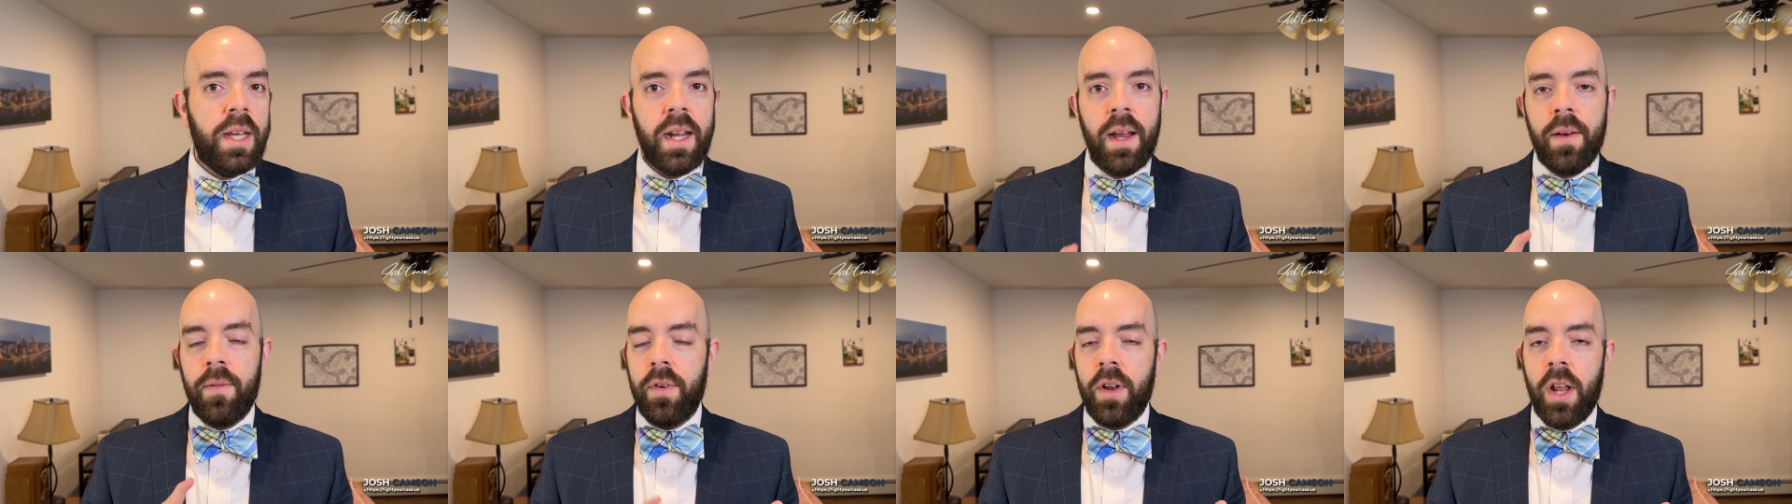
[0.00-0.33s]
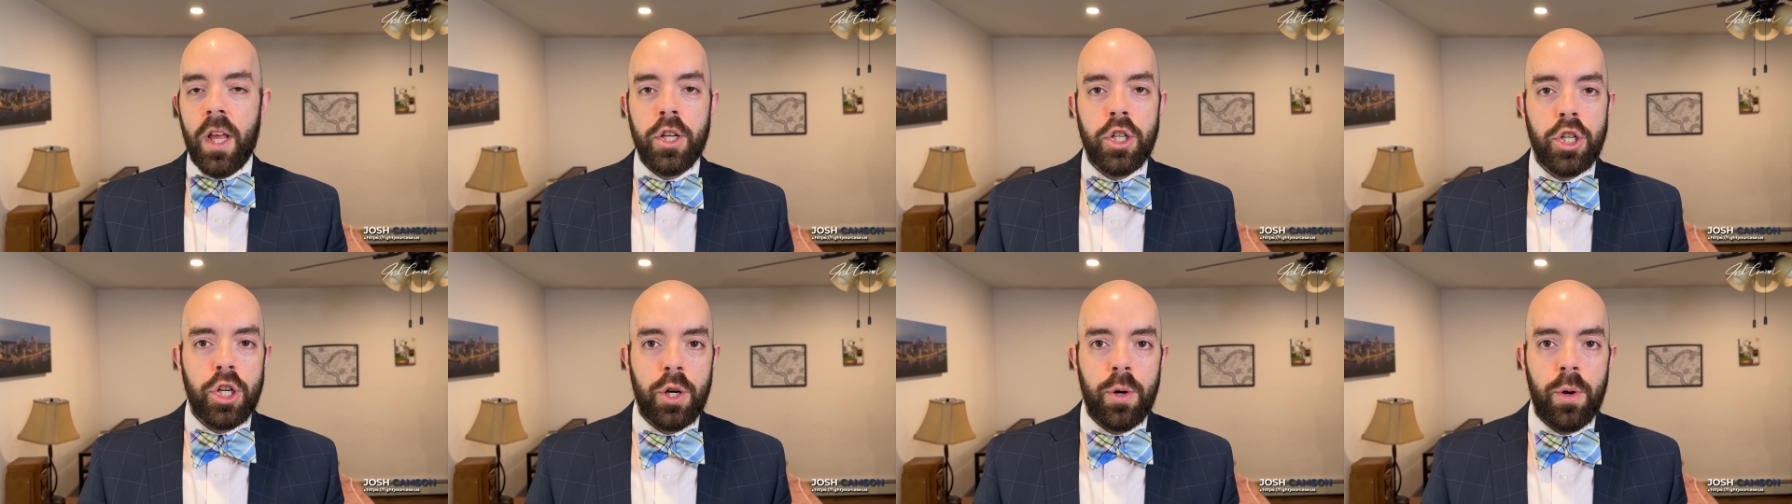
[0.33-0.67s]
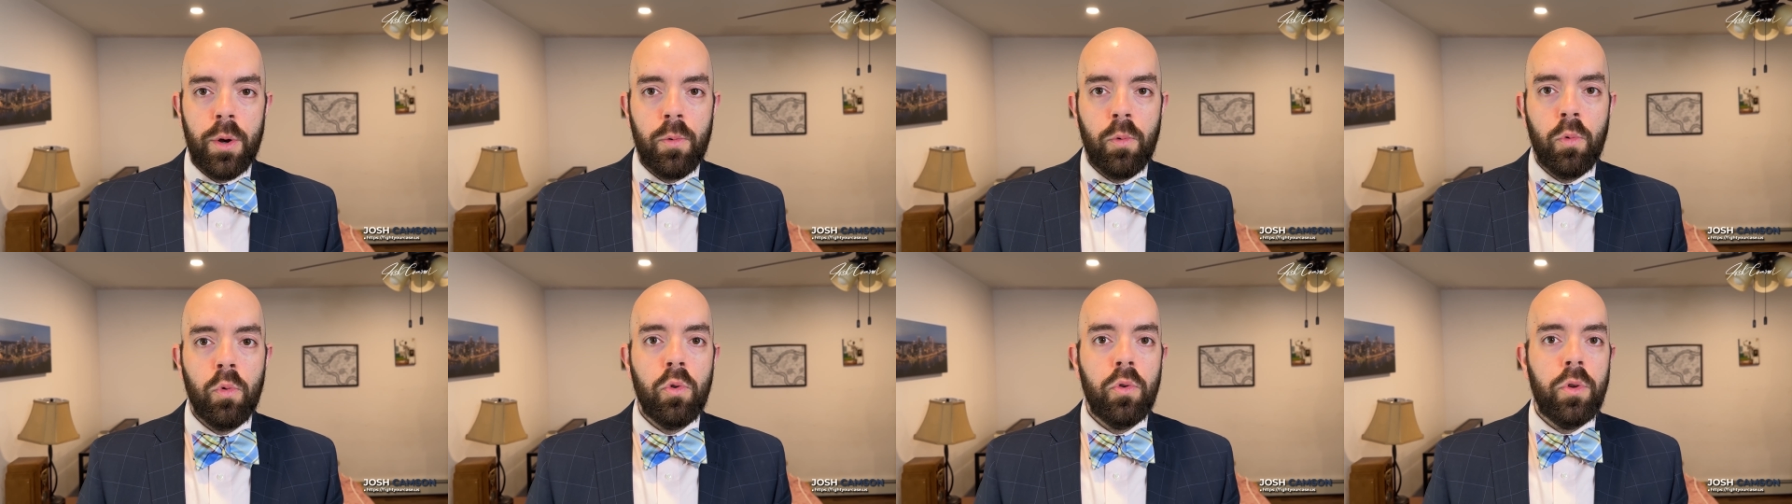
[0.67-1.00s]
an evidentiary
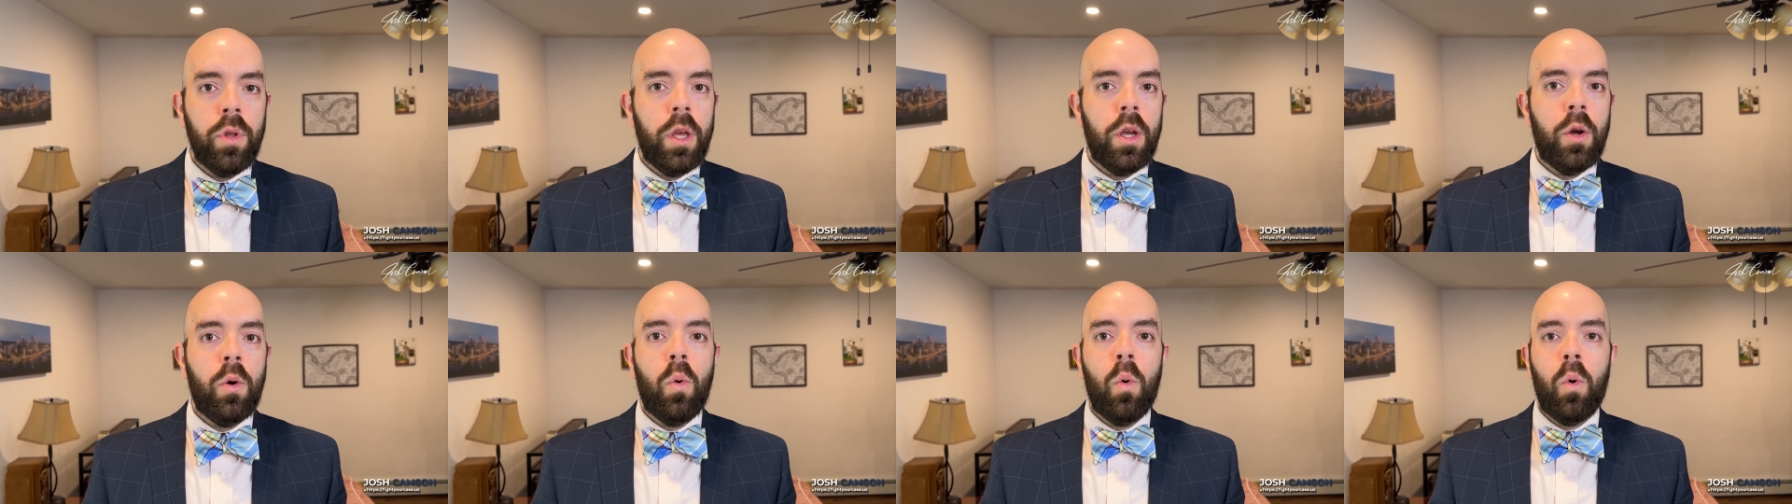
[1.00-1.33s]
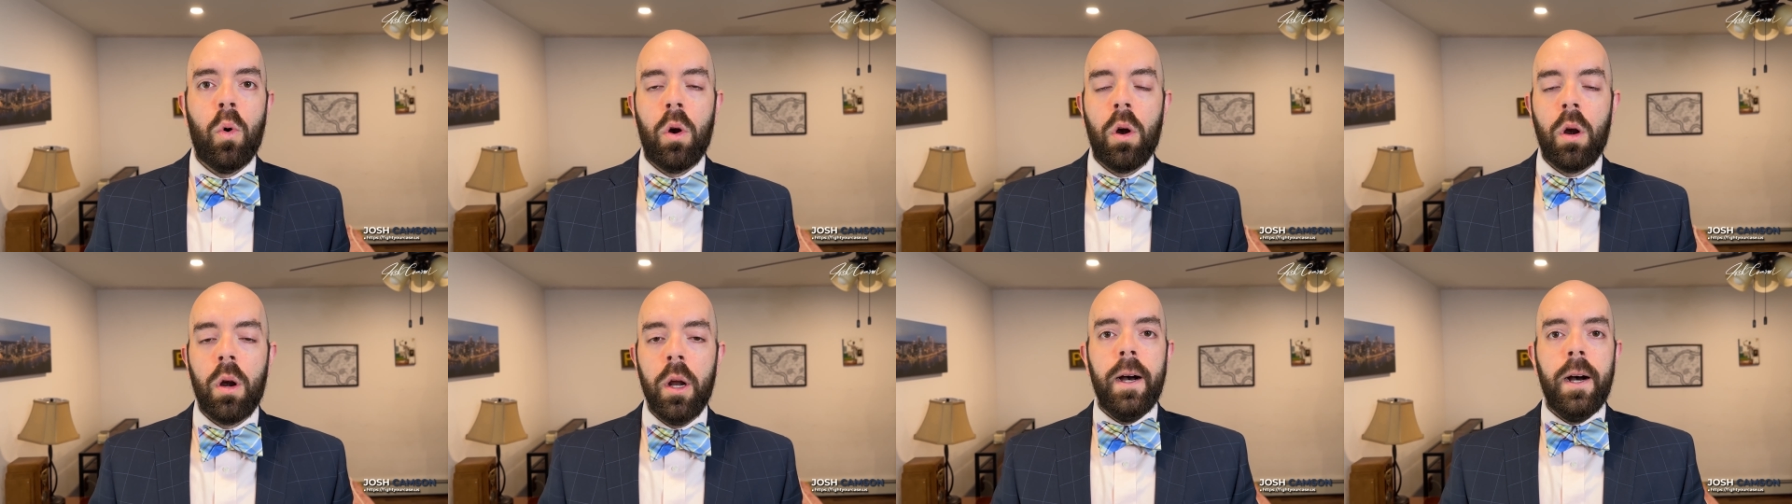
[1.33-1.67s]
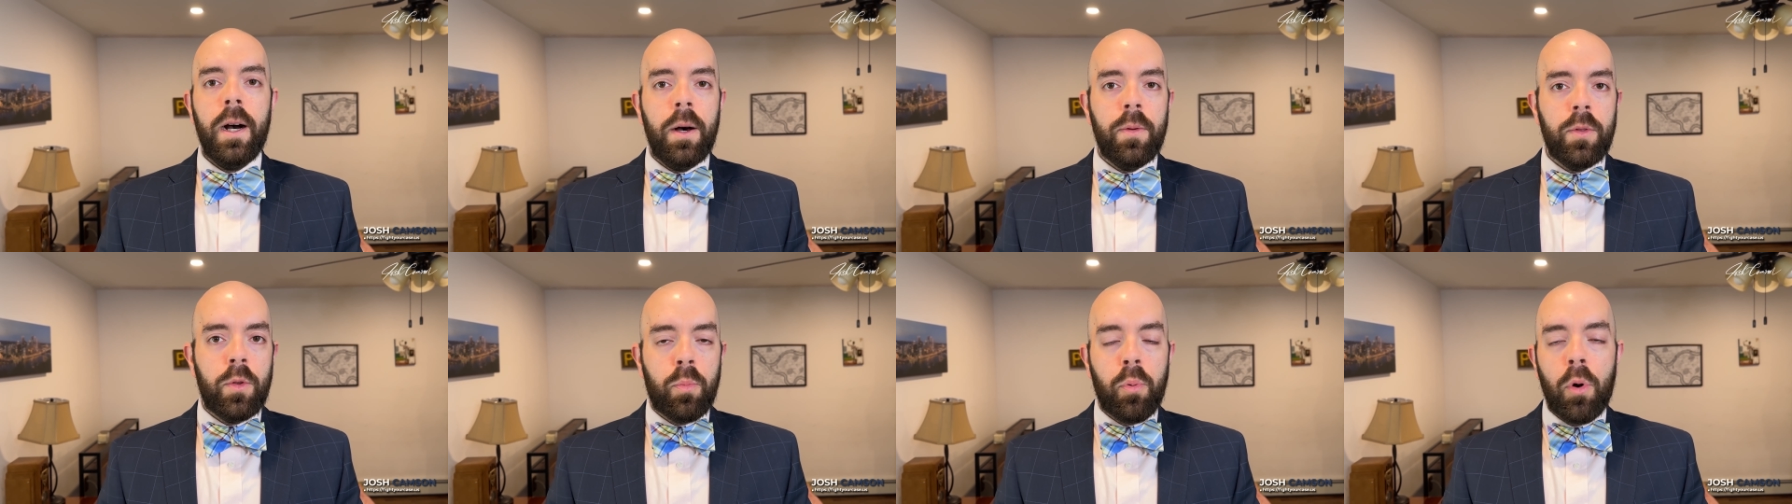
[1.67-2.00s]
ruling, or
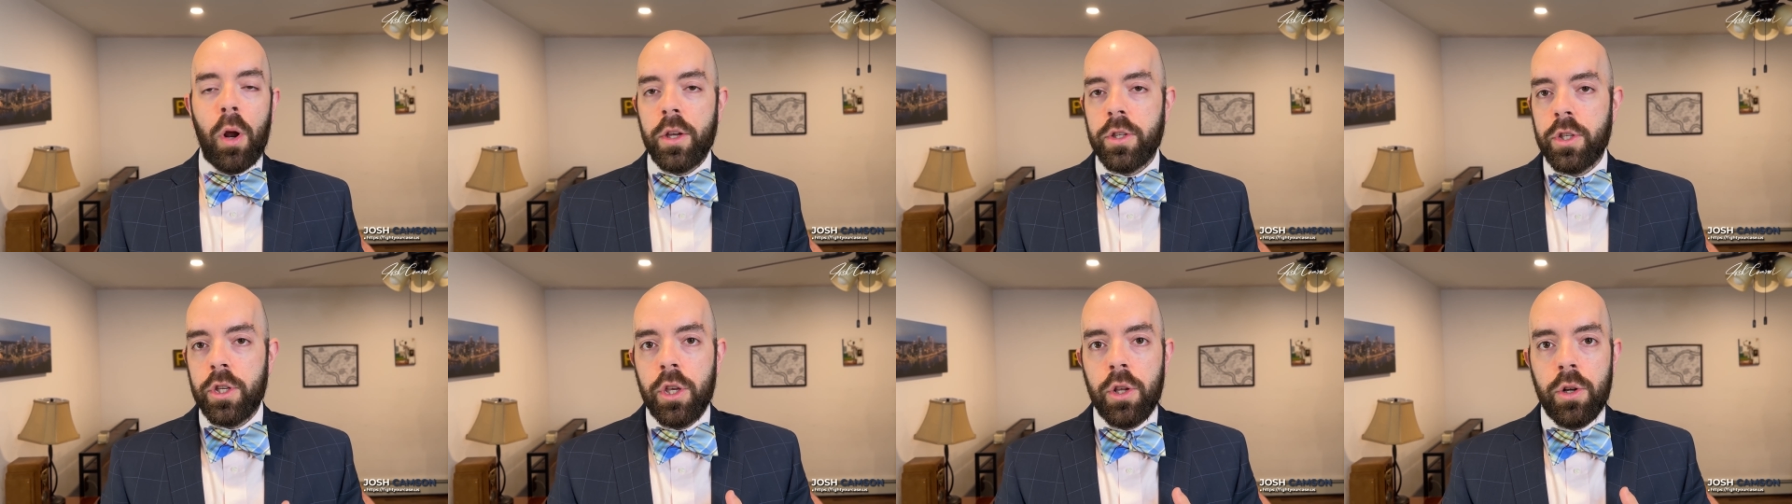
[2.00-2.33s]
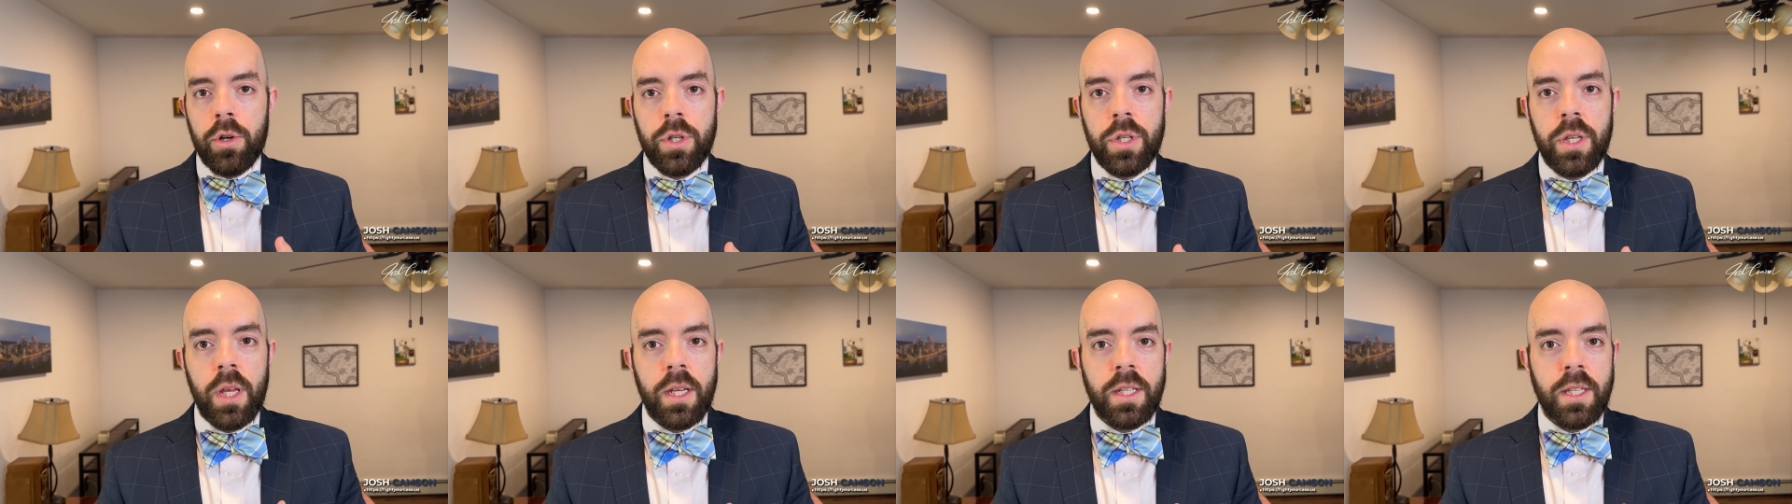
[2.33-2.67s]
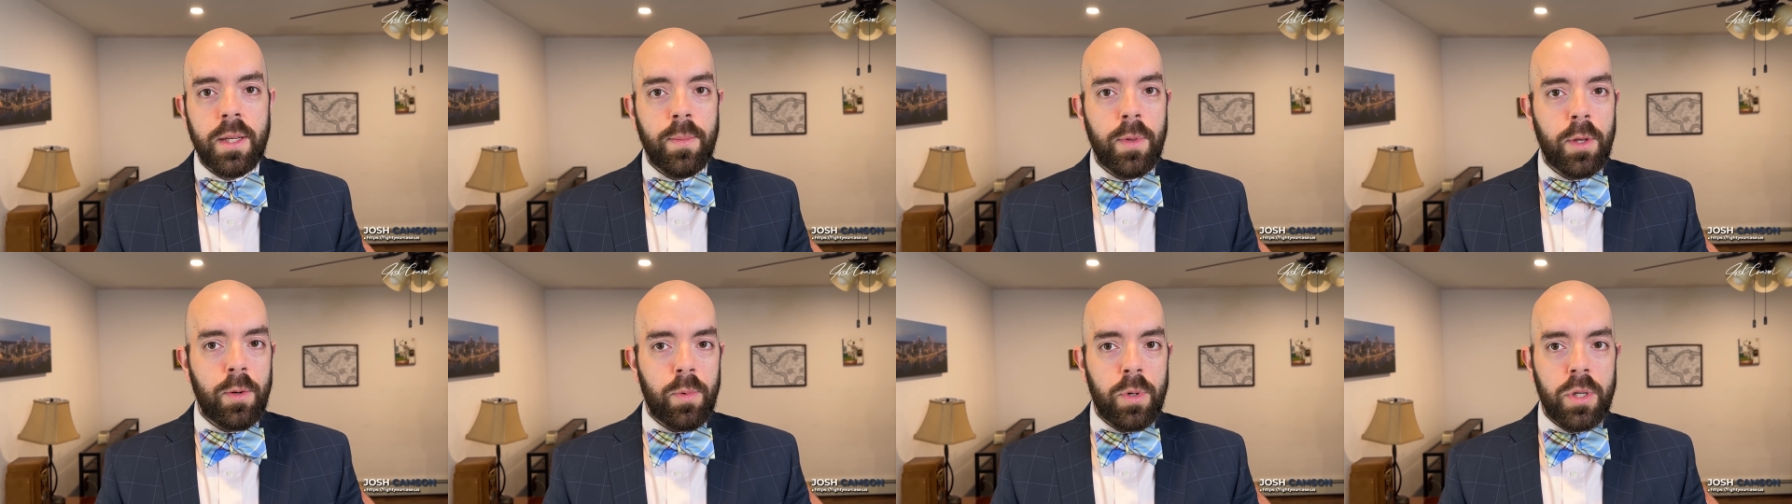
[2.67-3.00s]
the prosecutor saying
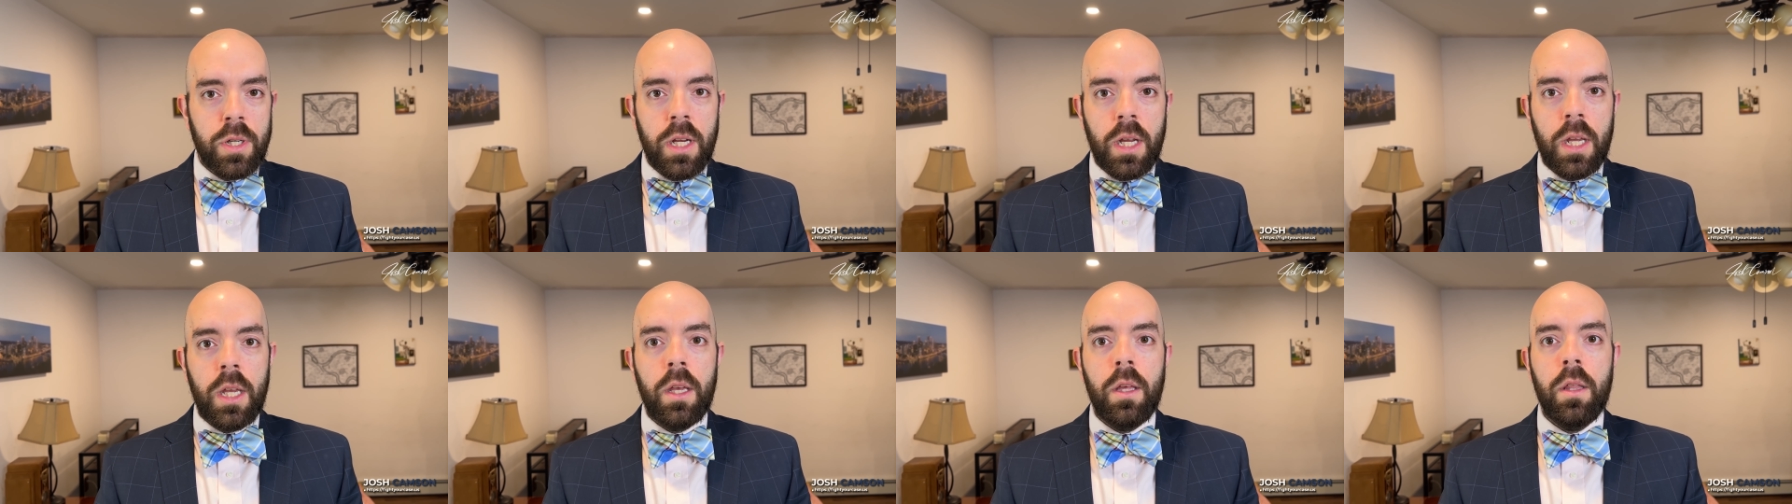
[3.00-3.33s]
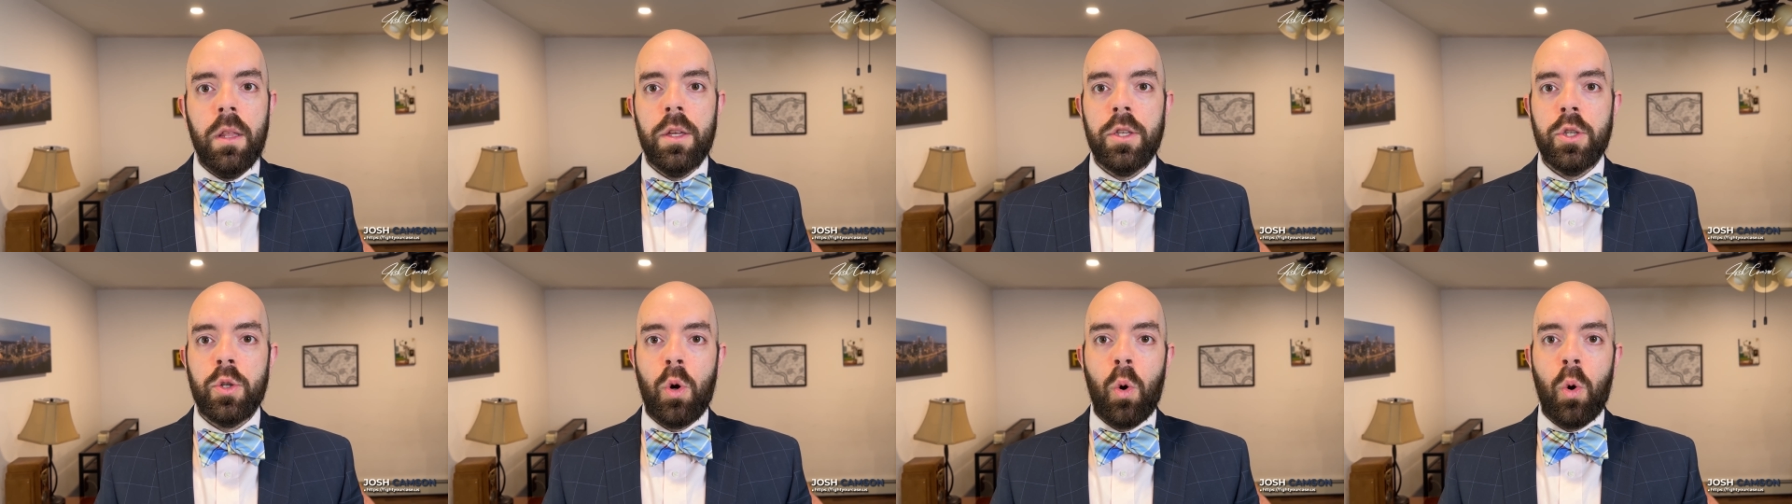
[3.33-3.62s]
something ridiculous,